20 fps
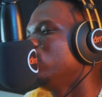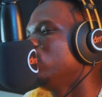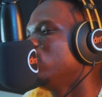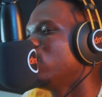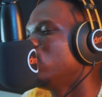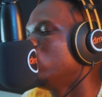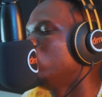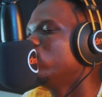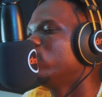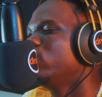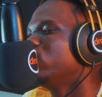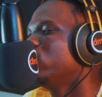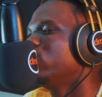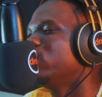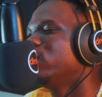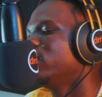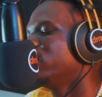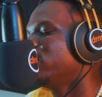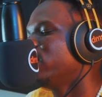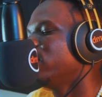I don't really look at
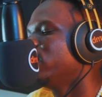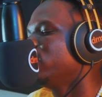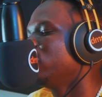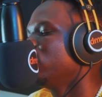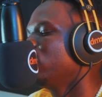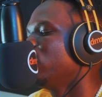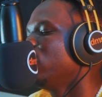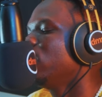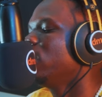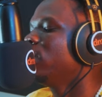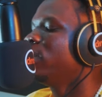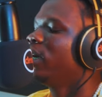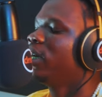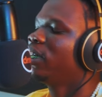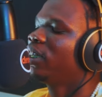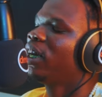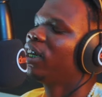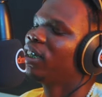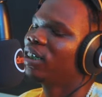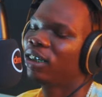that like
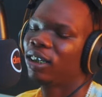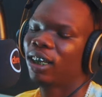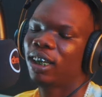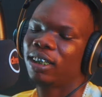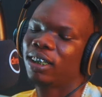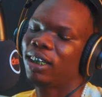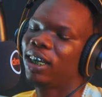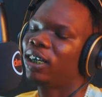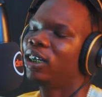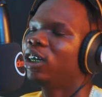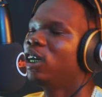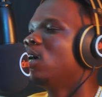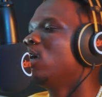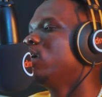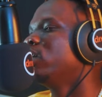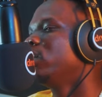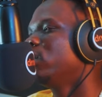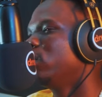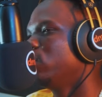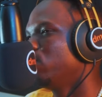that's that's like long
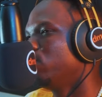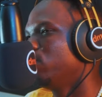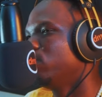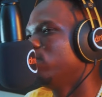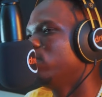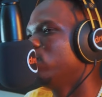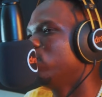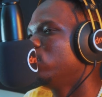term okay.